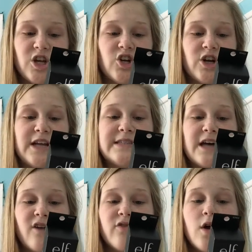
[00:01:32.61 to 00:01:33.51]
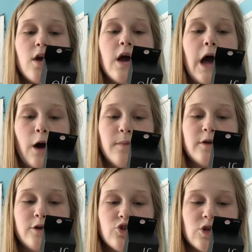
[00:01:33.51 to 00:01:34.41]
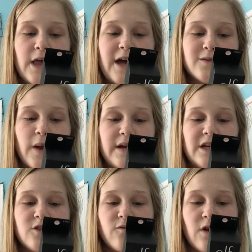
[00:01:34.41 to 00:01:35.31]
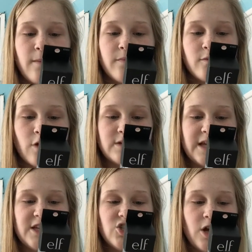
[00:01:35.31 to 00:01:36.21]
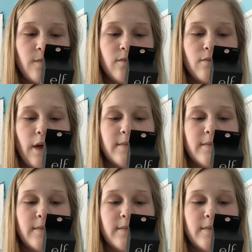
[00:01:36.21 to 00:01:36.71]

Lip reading: Ingredients help neutralize redness from rosacea,